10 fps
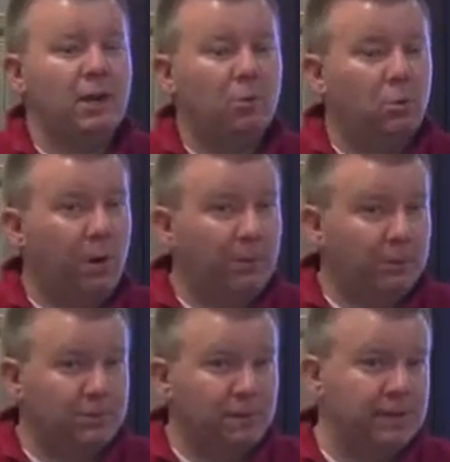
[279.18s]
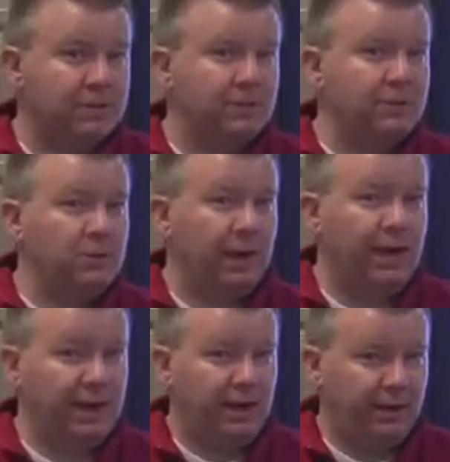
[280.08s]
what perspective you
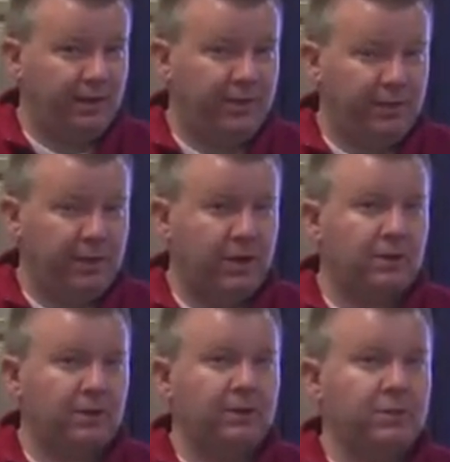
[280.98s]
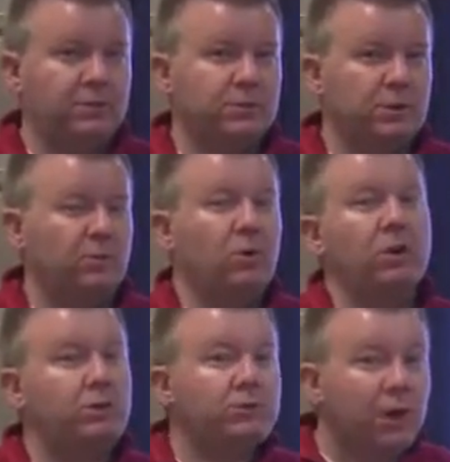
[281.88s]
have in all of this, where
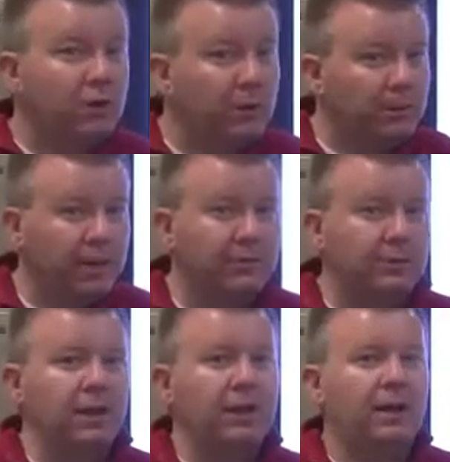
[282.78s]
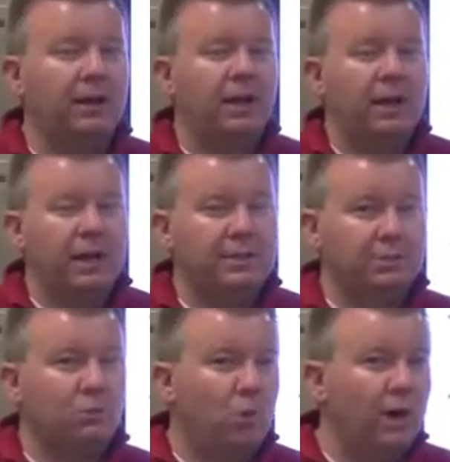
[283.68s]
you draw your boundary line as
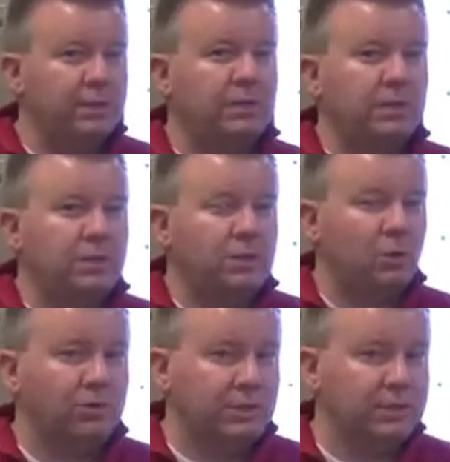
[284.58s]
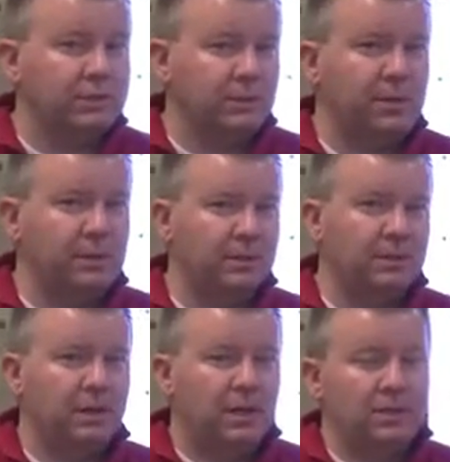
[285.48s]
to what your system
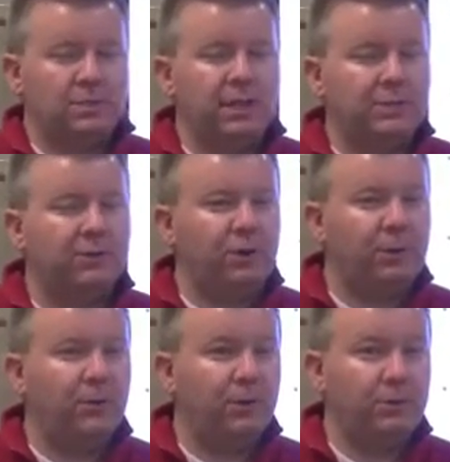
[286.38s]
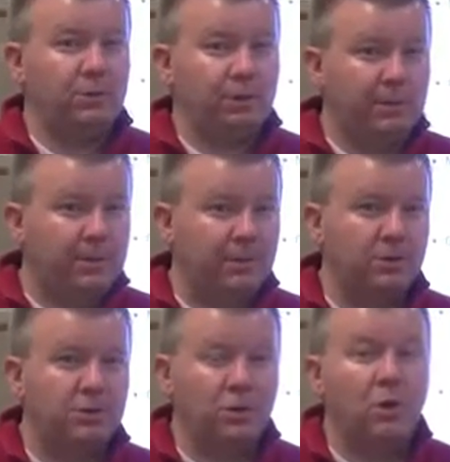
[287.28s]
is. So that's very important to
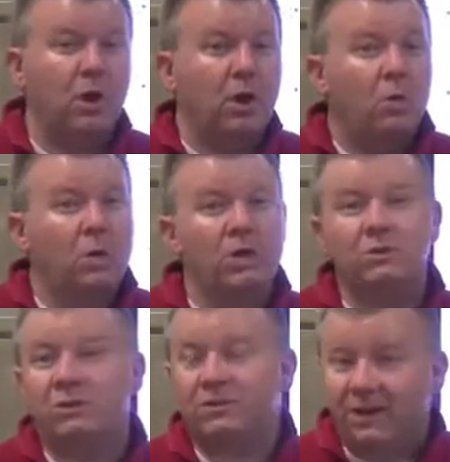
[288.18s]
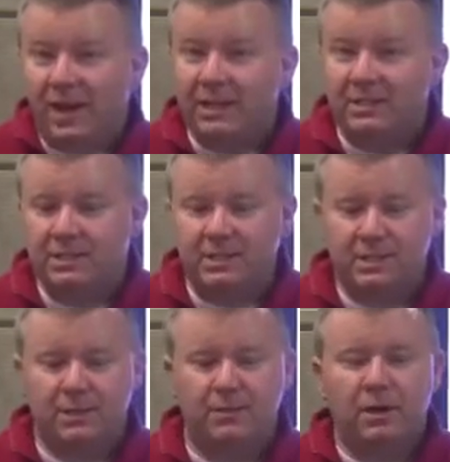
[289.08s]
remember. So when you define a
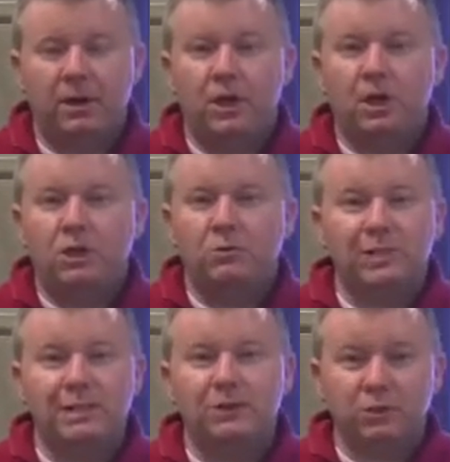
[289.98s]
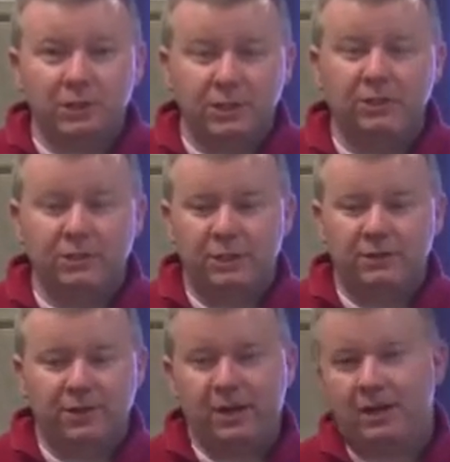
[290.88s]
system, you need to clearly
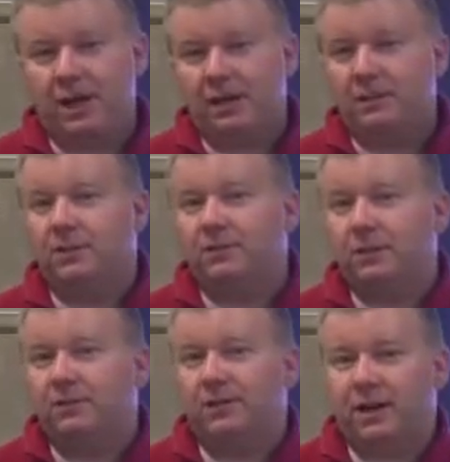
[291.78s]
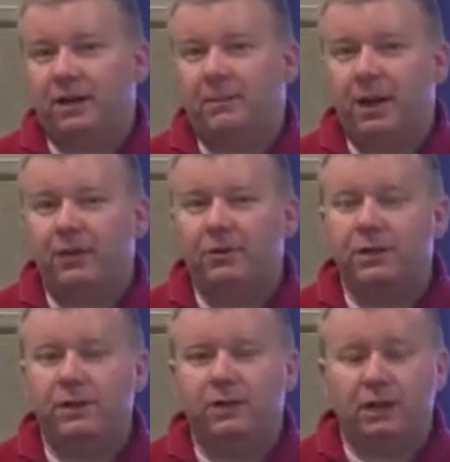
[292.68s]
define it and clearly define the
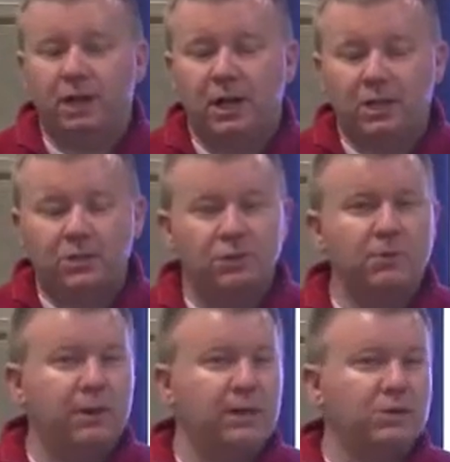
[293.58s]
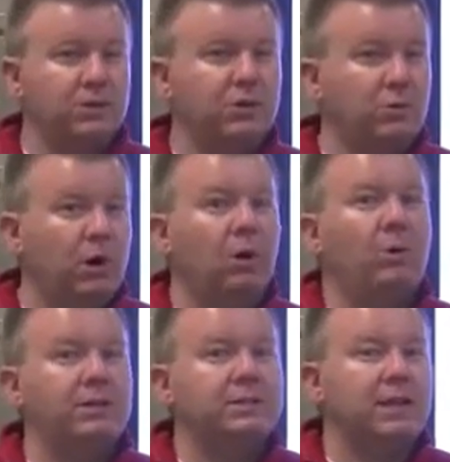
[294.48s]
boundary of it, so you make sure you
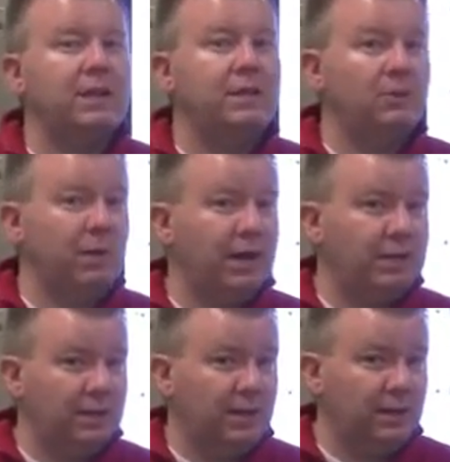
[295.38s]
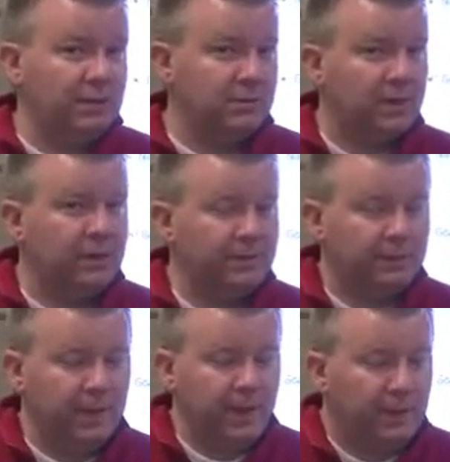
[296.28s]
always say the right thing, right?
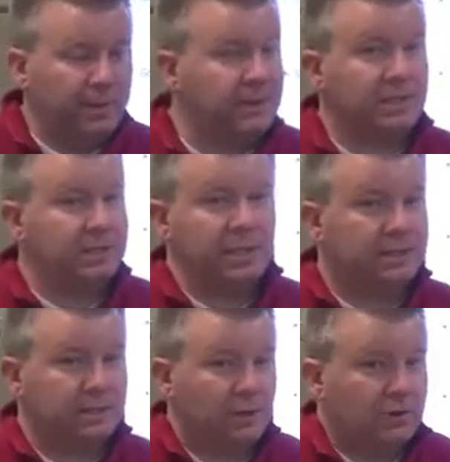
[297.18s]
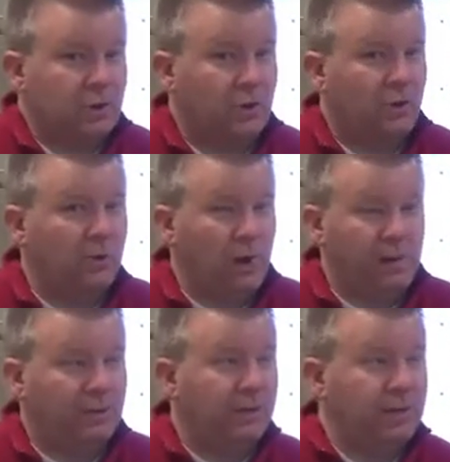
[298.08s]
Because there's no
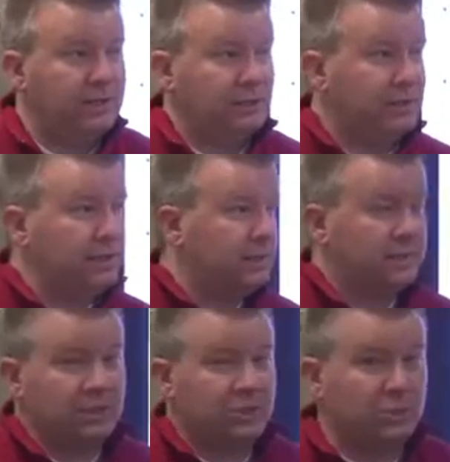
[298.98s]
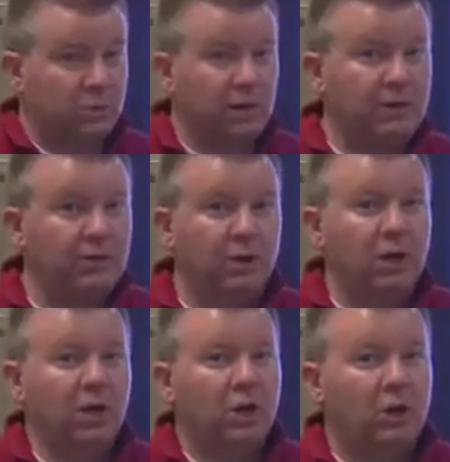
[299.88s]
rhyme or reason to this. It's just whatever
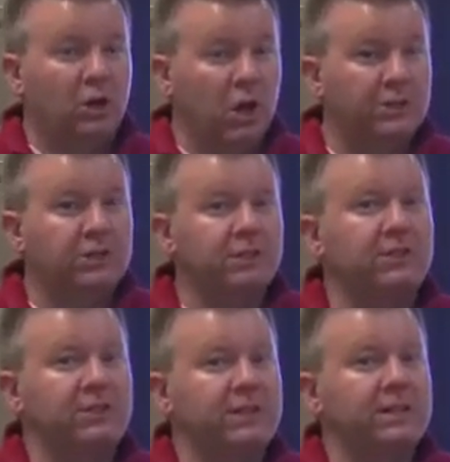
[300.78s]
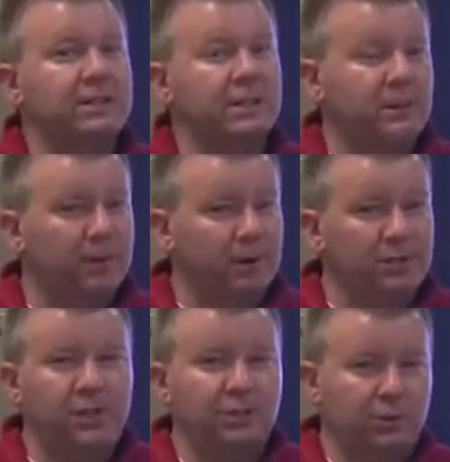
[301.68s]
logically fits in the
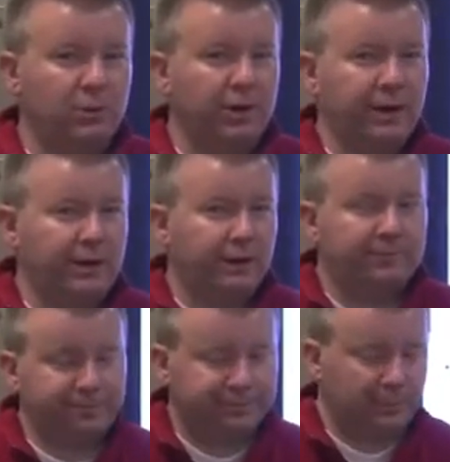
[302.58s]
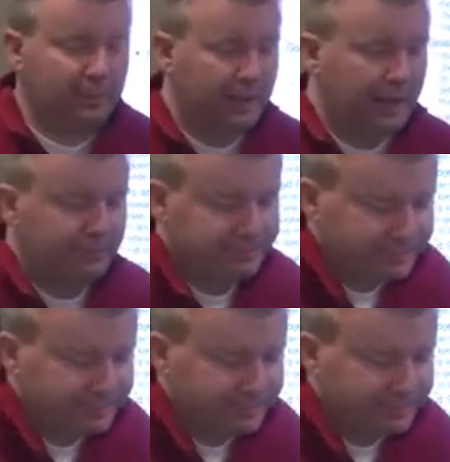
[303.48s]
project you're working on, okay?